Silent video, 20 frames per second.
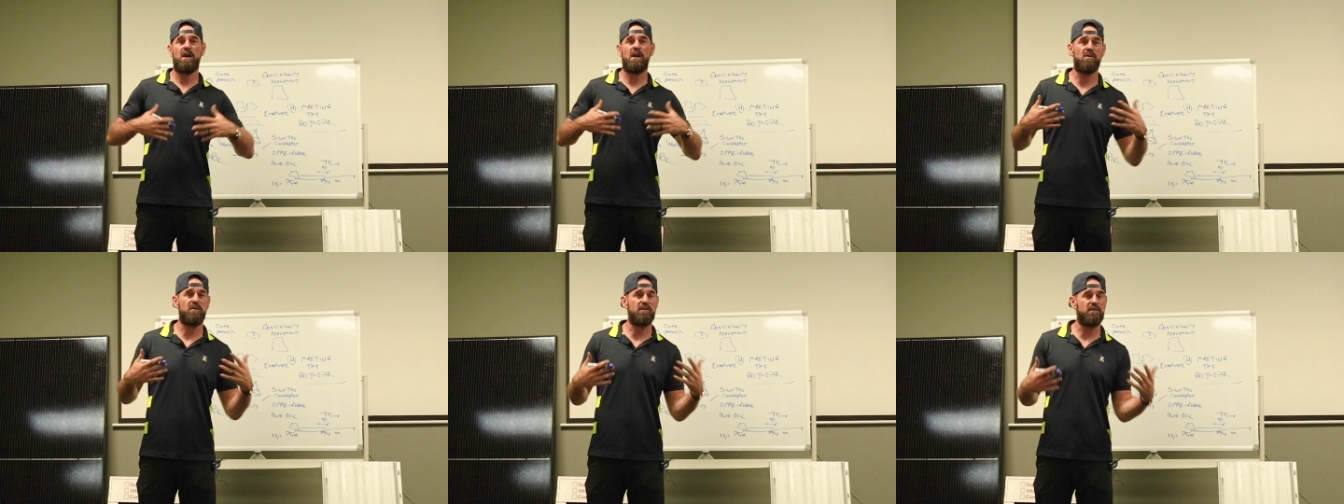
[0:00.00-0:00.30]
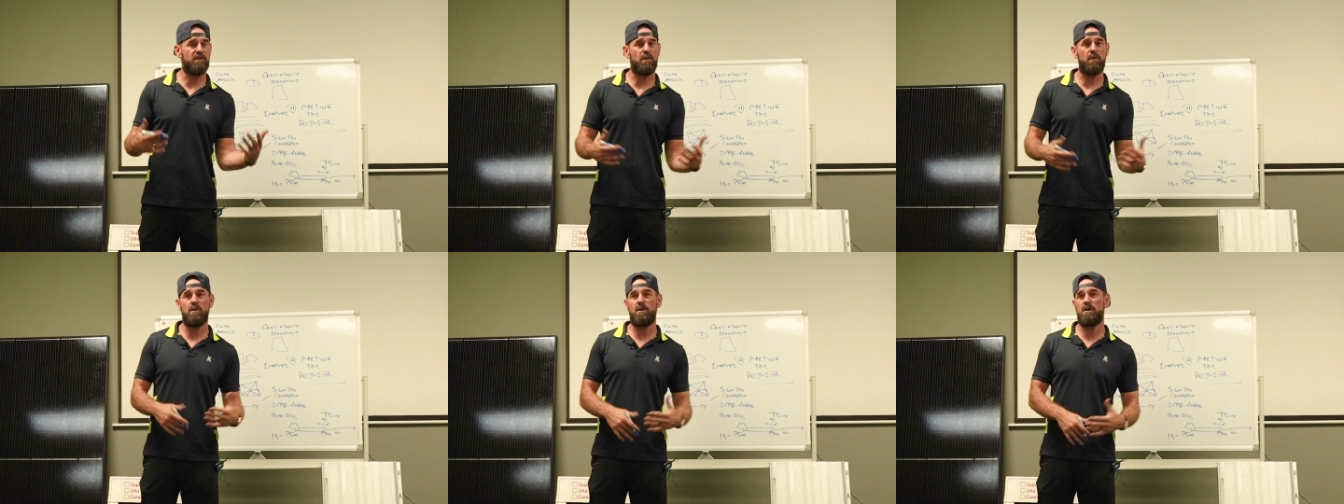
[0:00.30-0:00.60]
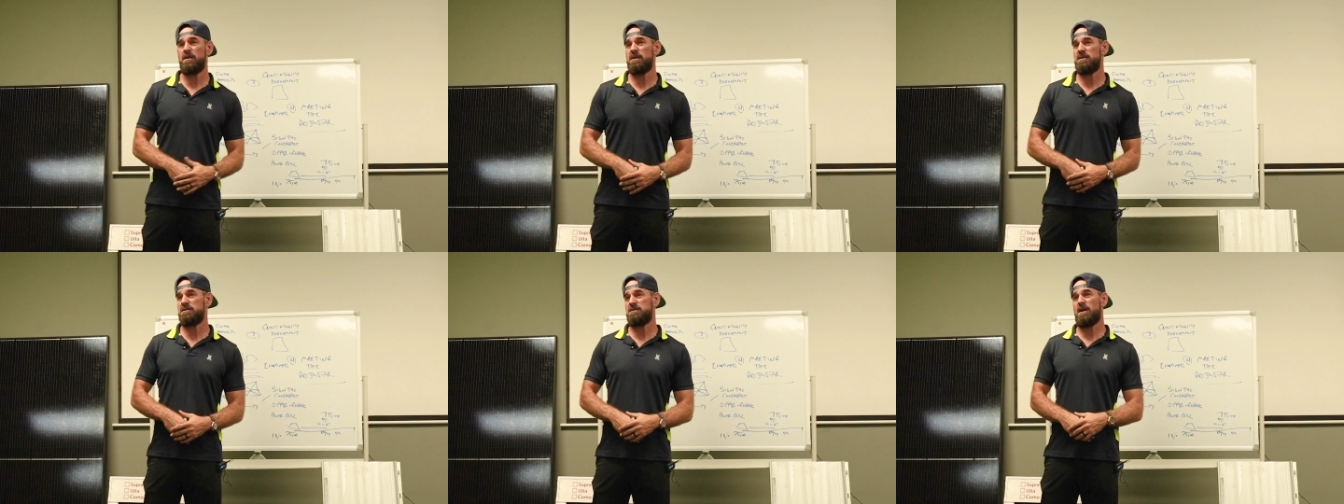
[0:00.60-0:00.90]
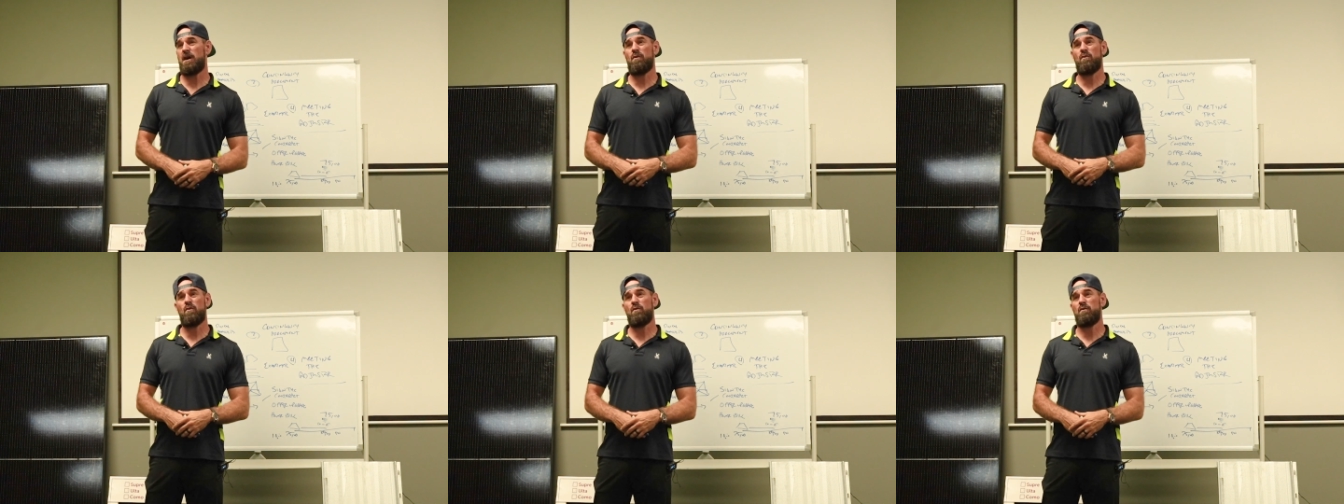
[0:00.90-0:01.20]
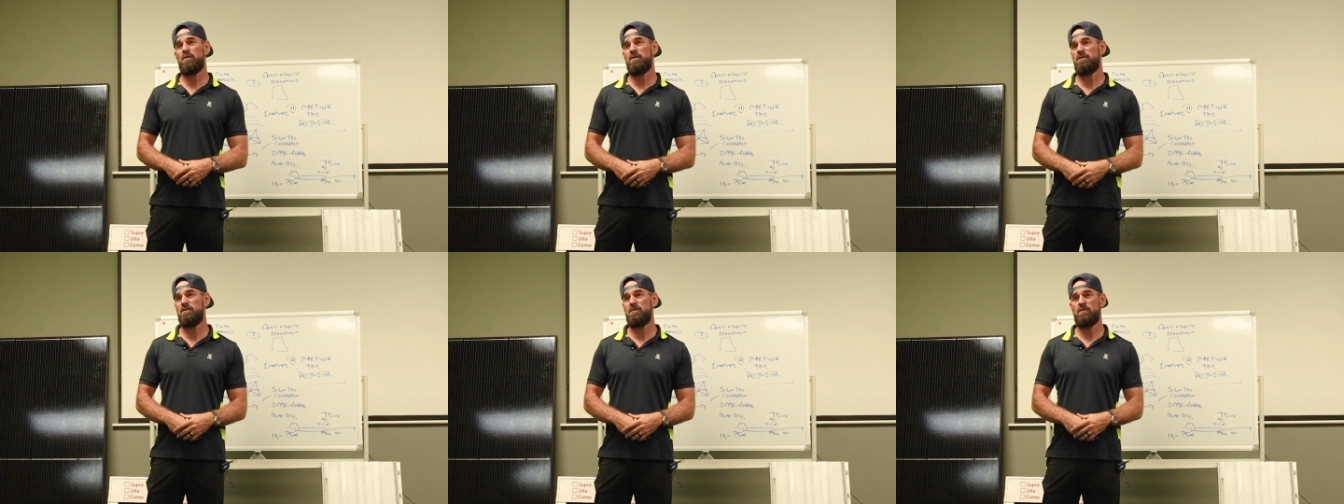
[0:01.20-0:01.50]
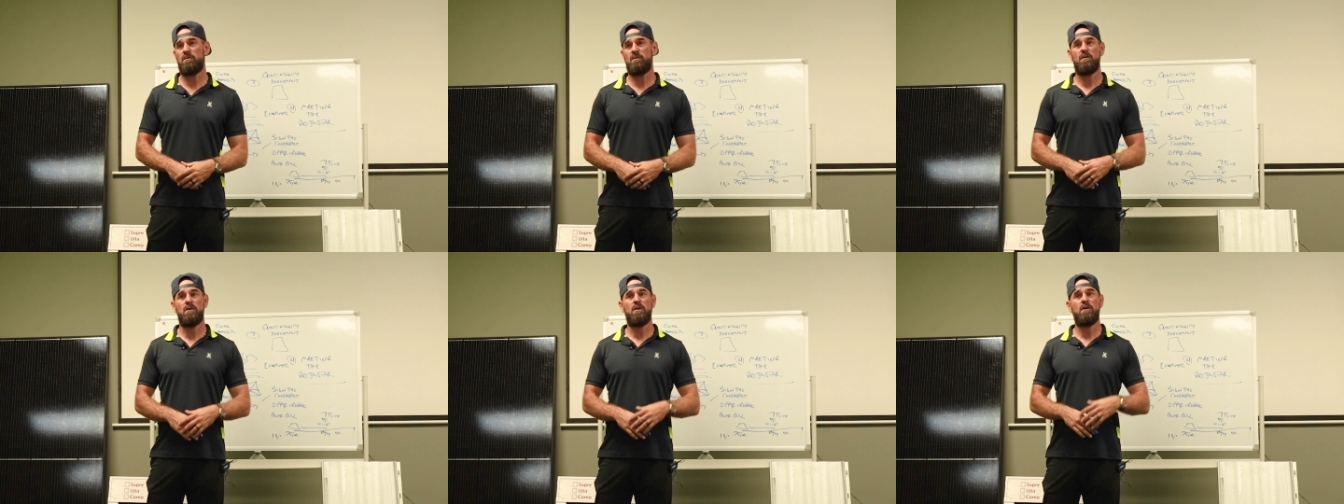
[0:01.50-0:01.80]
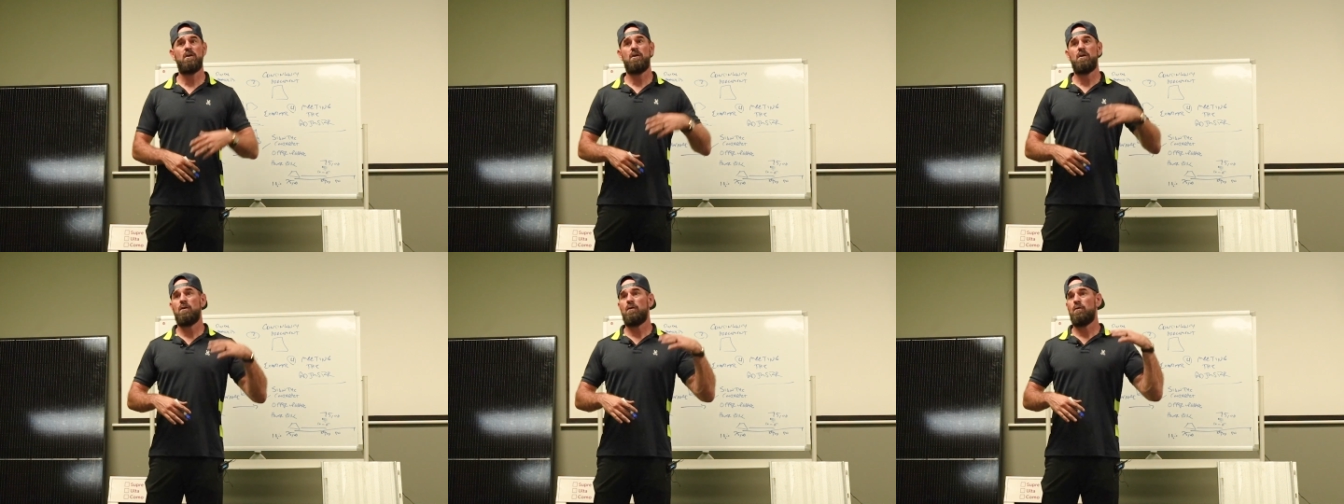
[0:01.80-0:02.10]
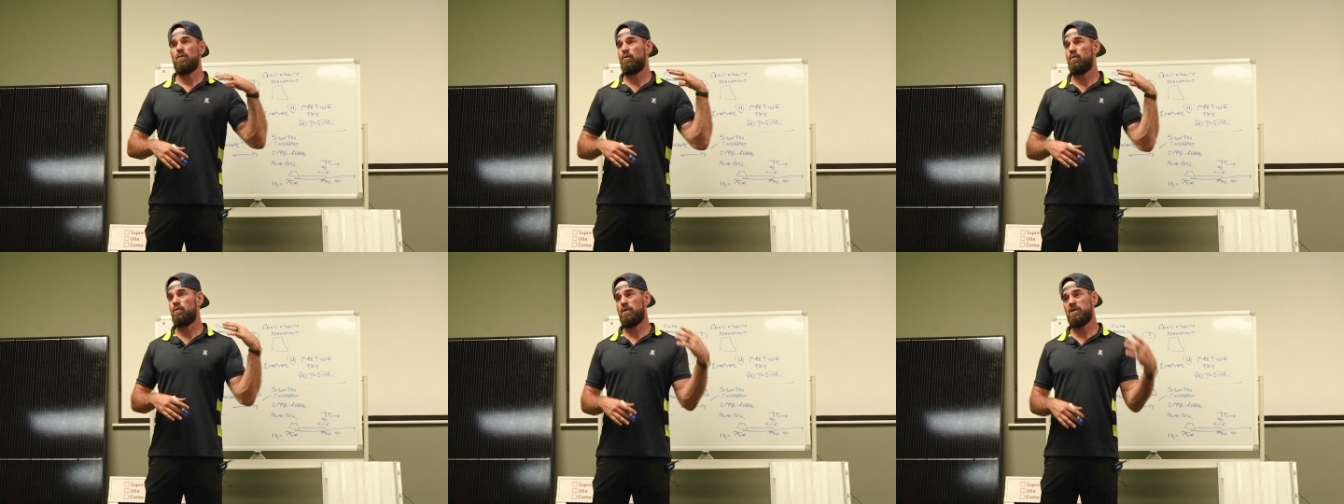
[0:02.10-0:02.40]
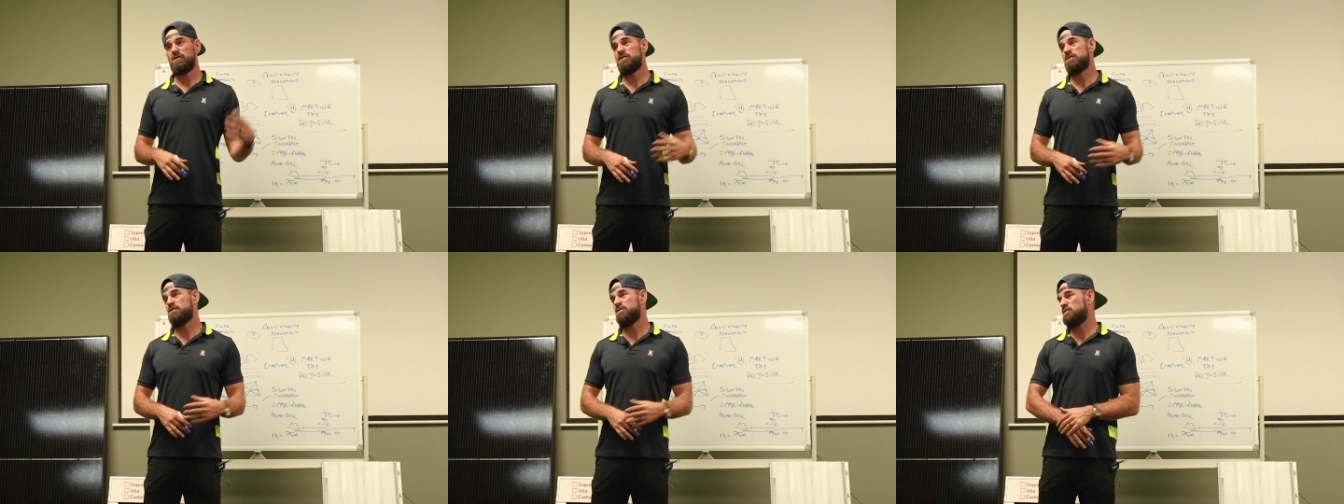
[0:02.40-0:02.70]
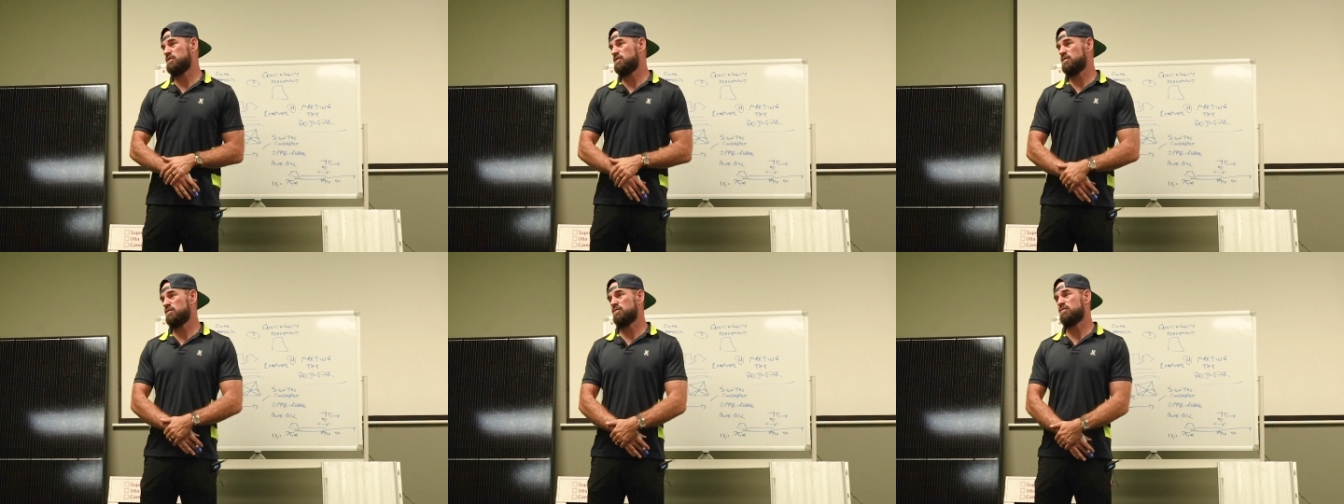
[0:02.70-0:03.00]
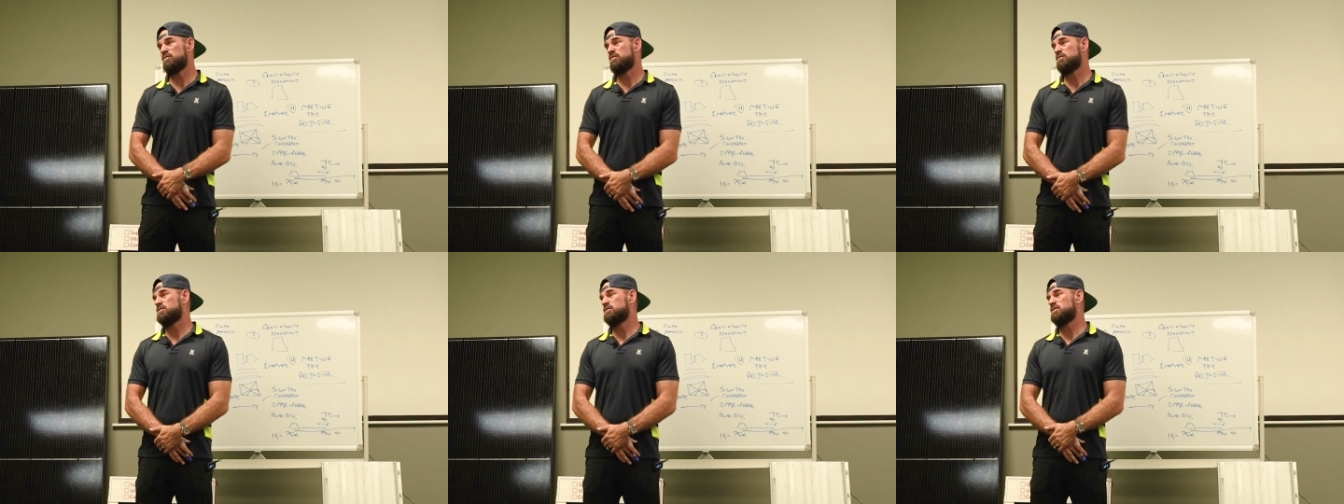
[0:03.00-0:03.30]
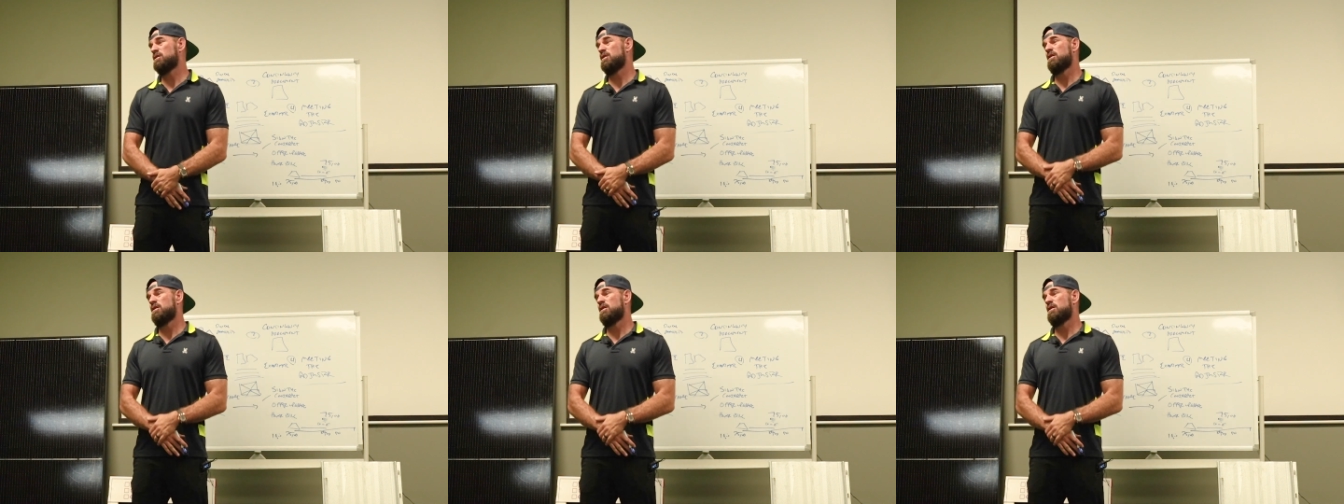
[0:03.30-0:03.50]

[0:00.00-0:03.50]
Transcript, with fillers: Here in Florida, that's not what we do. We just use